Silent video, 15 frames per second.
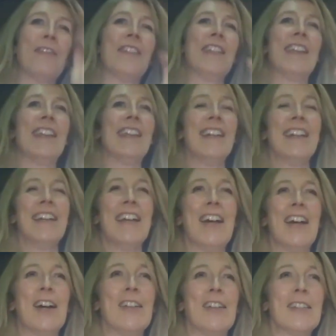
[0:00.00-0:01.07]
50,
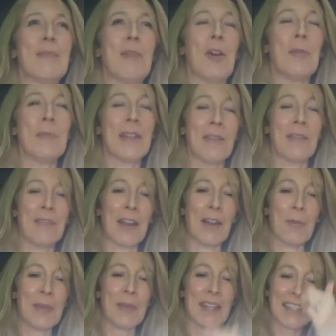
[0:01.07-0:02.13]
uh, so I'm hoping I'm
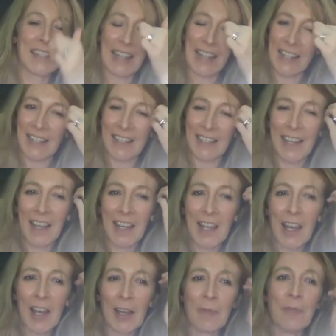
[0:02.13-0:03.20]
very pixelated.
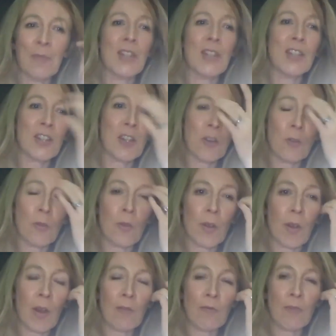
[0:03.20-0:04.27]
Um, so,
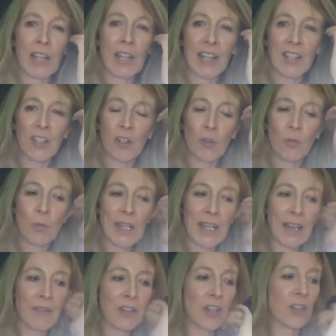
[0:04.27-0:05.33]
Renata, could we
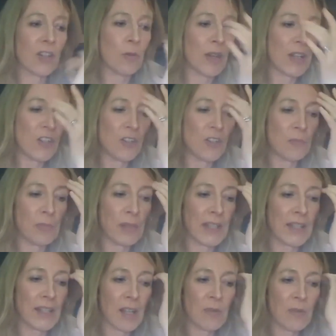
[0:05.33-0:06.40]
have another question,
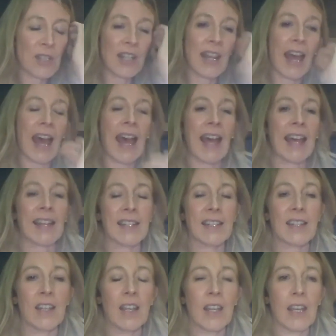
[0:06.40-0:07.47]
please? I was going to
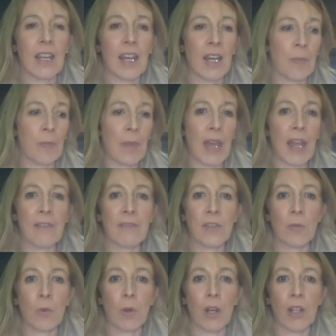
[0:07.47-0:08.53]
ask um,
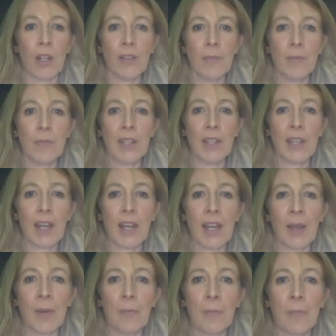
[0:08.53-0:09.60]
everyone.
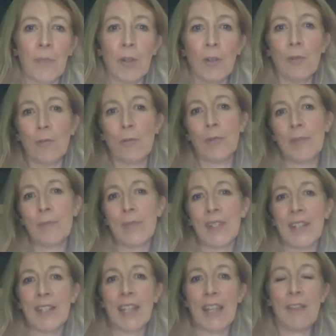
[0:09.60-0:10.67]
oh,
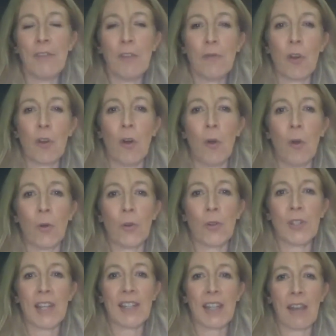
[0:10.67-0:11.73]
if you've got a
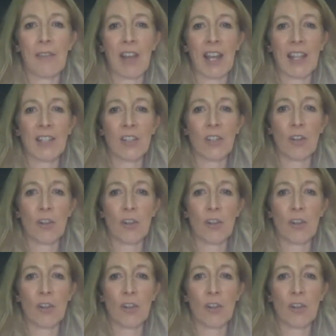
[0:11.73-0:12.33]
horse, has it ever had